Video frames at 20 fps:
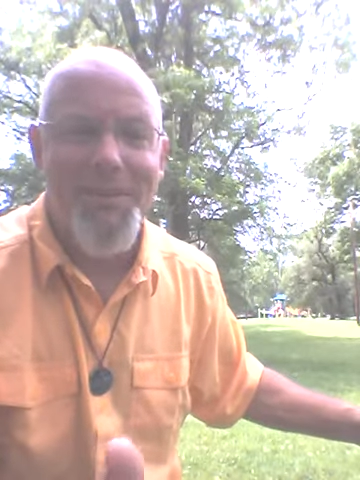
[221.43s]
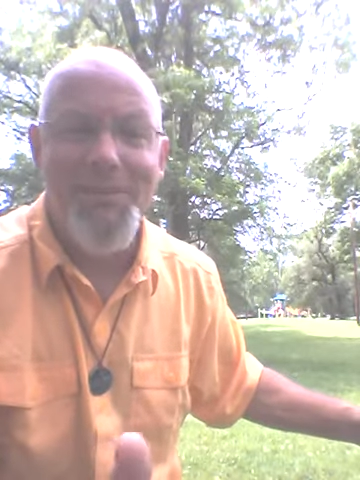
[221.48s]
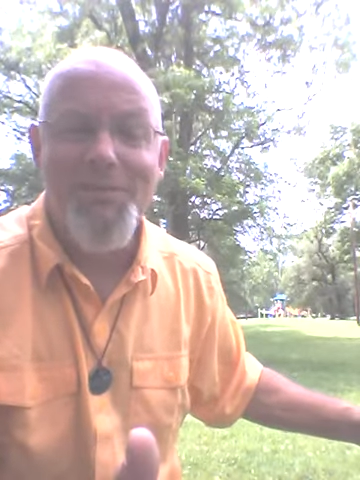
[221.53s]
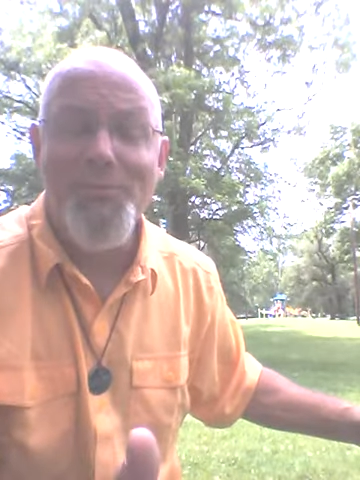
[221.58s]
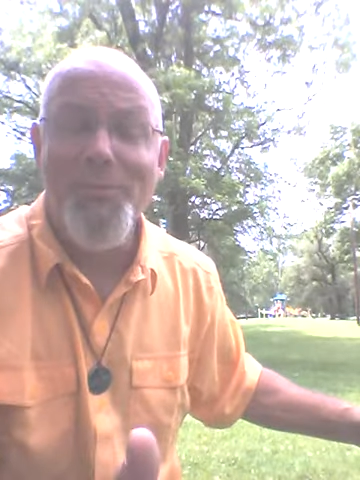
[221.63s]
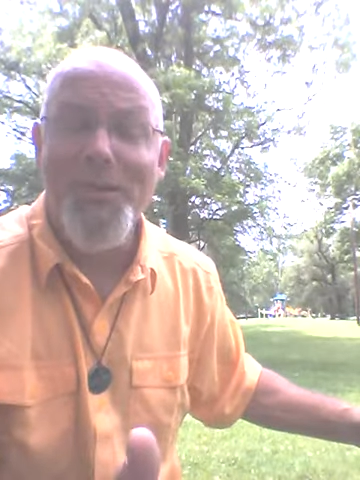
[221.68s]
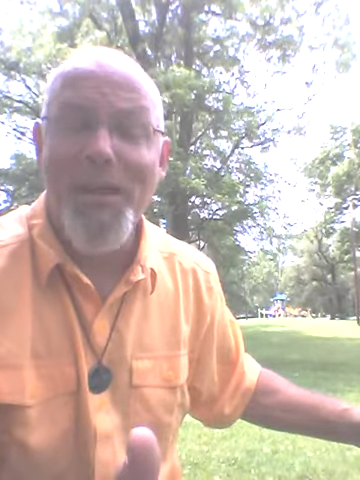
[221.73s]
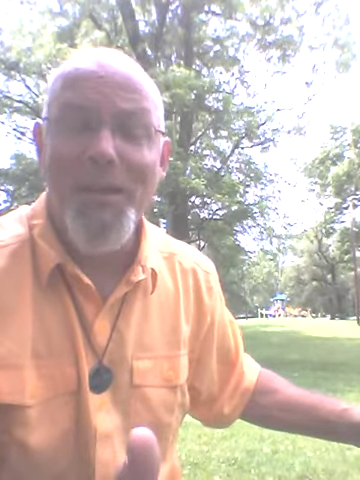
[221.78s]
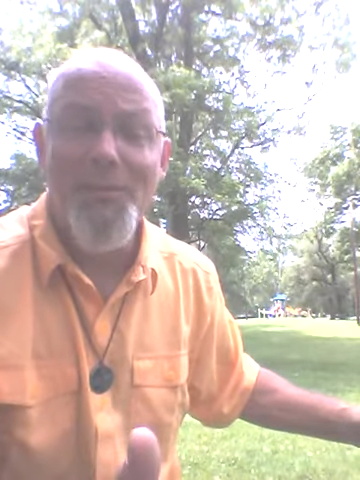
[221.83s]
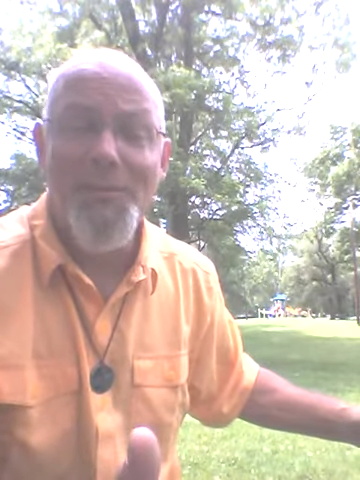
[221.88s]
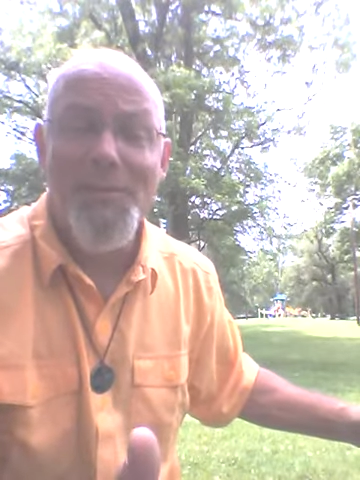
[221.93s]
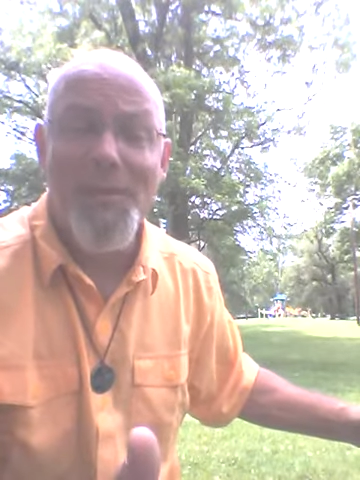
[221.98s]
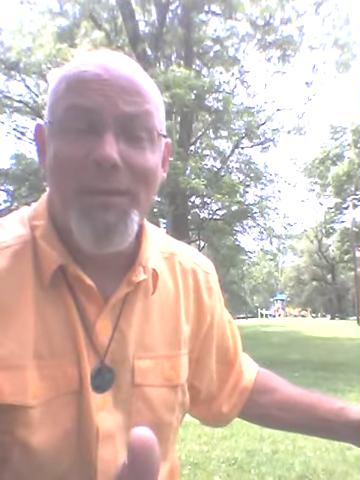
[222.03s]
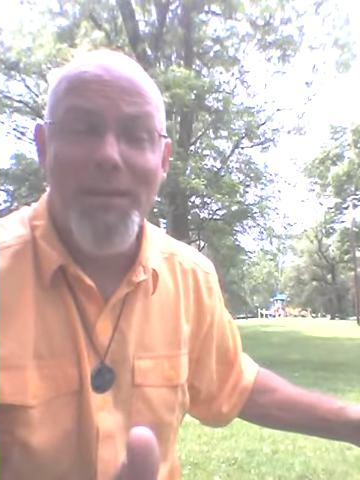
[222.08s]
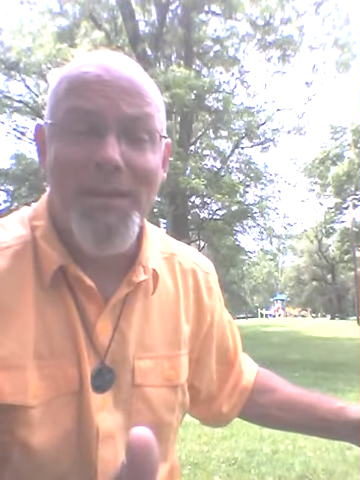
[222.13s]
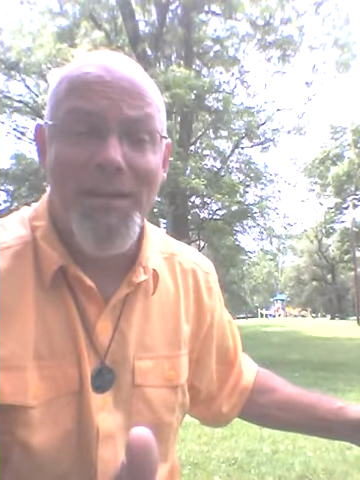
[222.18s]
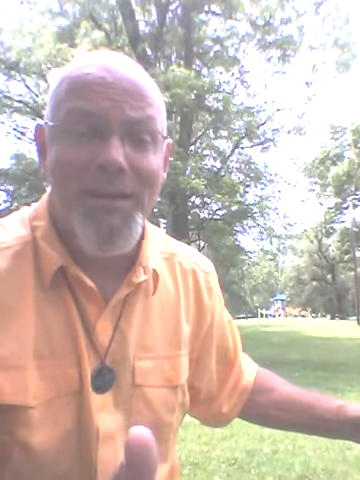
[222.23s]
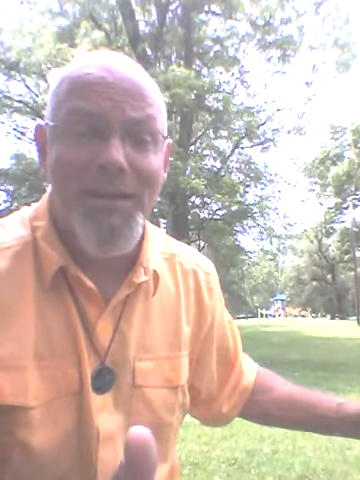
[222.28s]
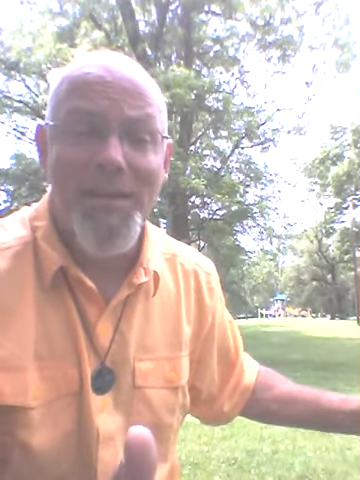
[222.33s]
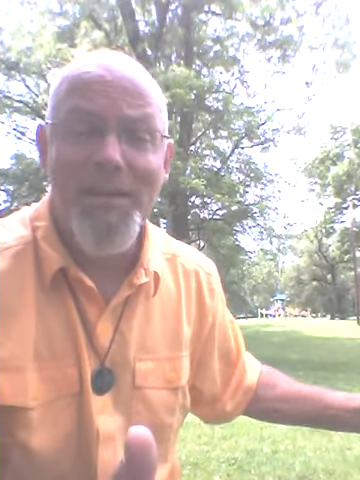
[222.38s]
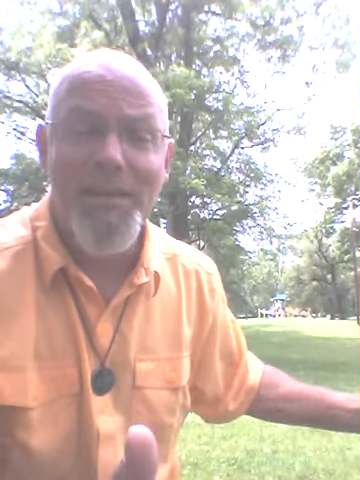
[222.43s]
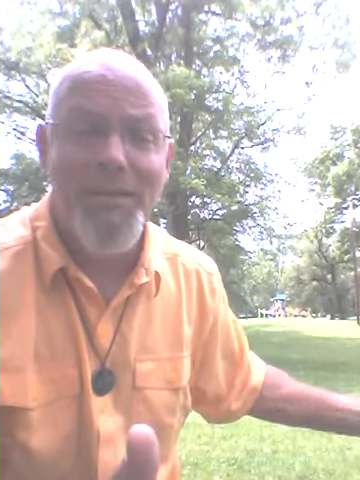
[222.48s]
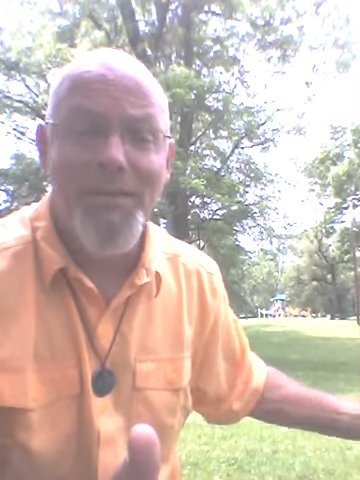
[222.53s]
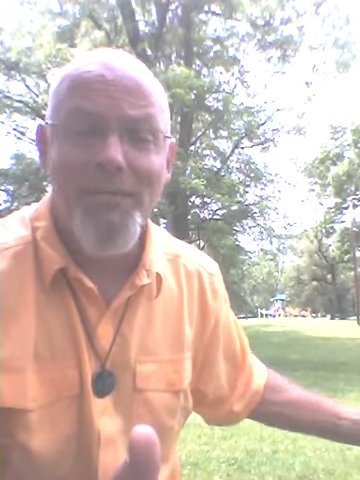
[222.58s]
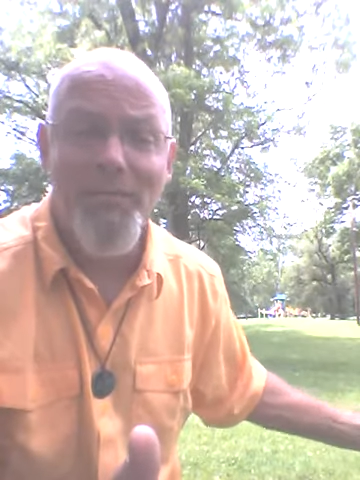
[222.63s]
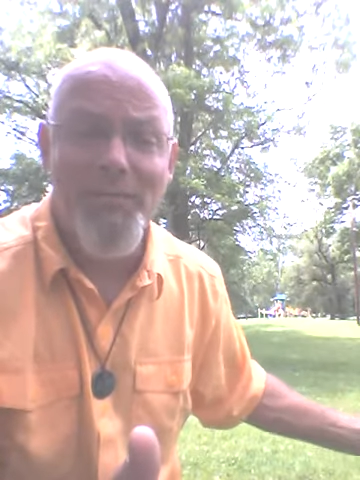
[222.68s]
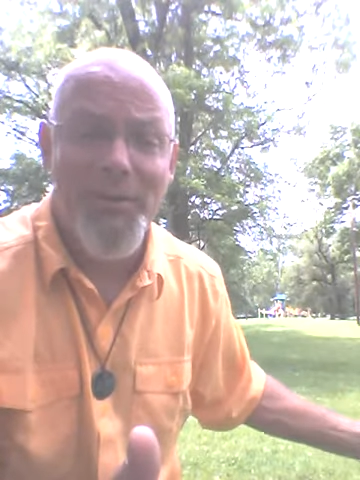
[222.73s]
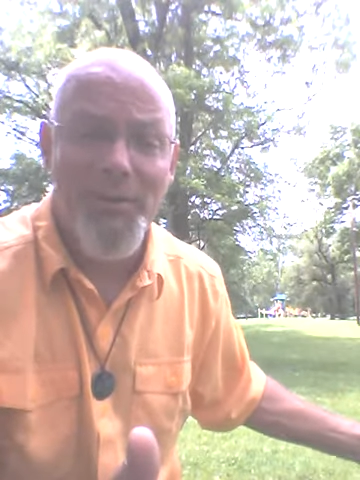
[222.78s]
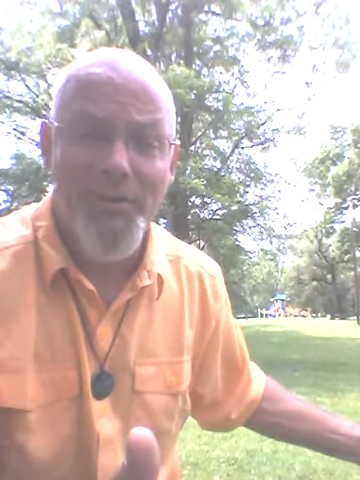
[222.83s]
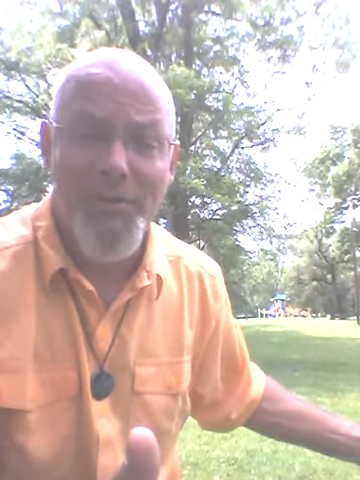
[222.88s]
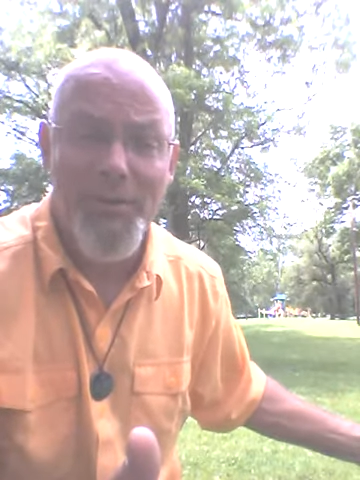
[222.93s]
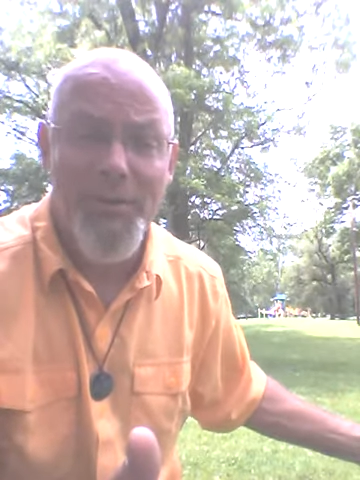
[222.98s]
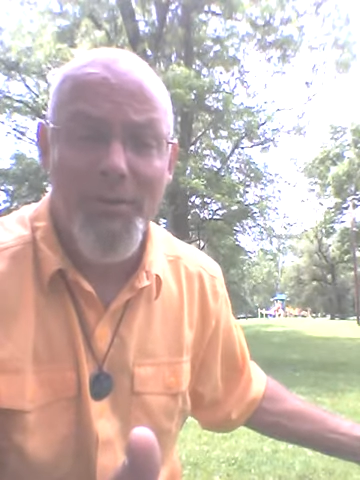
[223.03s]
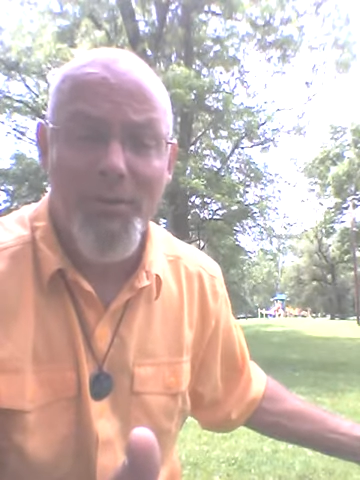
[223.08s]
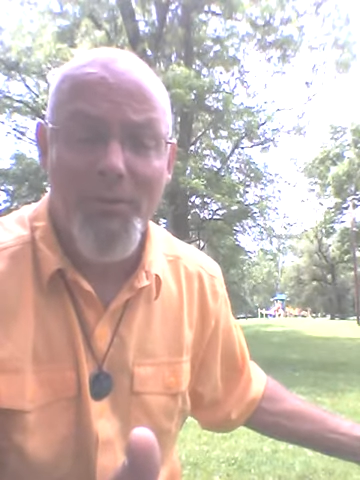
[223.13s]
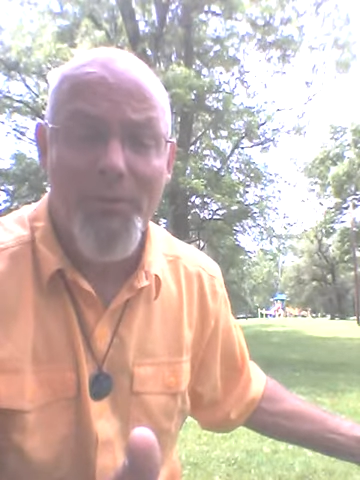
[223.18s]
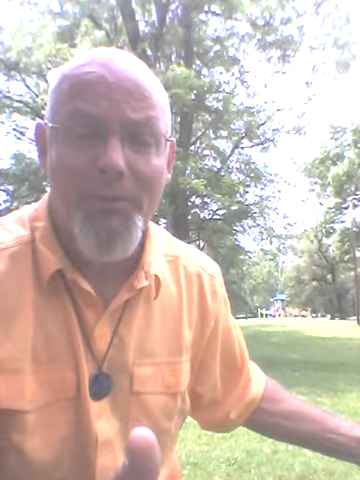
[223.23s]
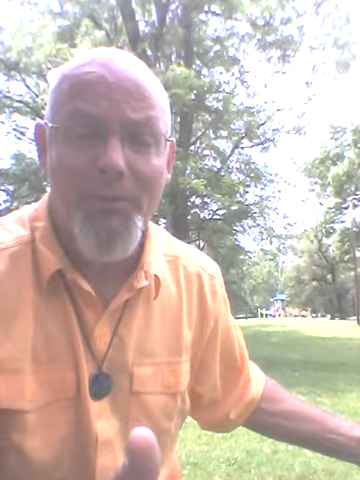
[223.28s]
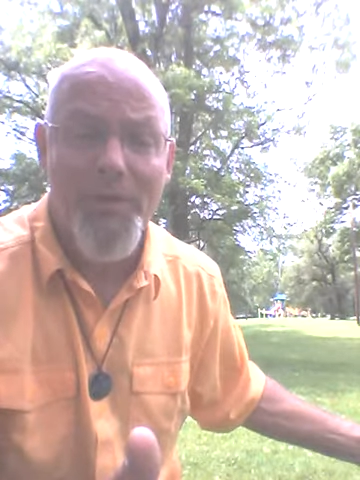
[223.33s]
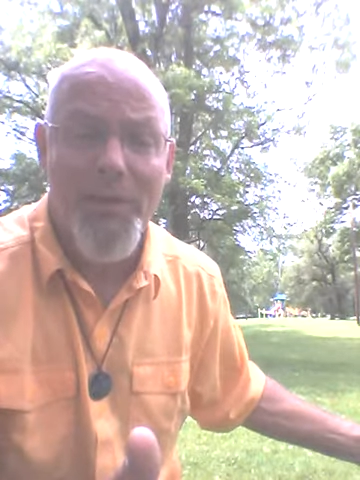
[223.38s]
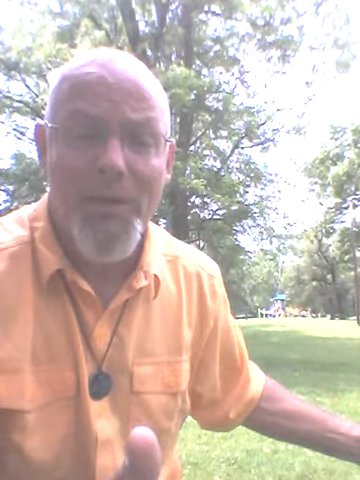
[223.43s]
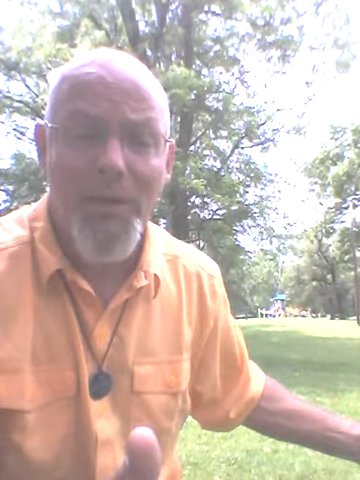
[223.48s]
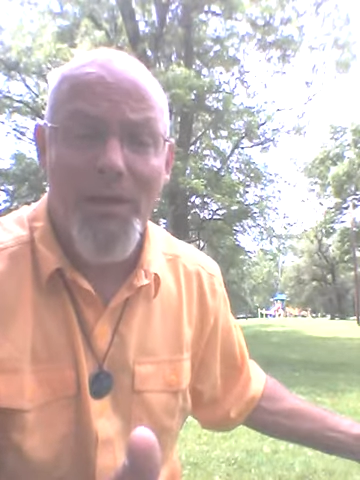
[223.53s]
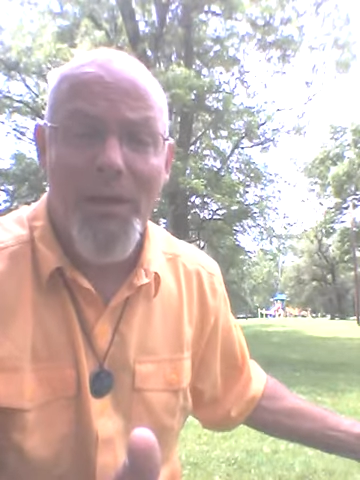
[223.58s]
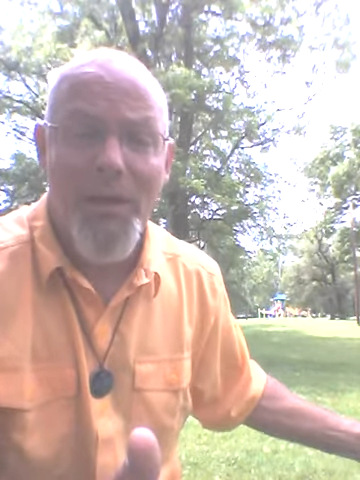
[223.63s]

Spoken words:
because when I was a kid I didn't feel the cold.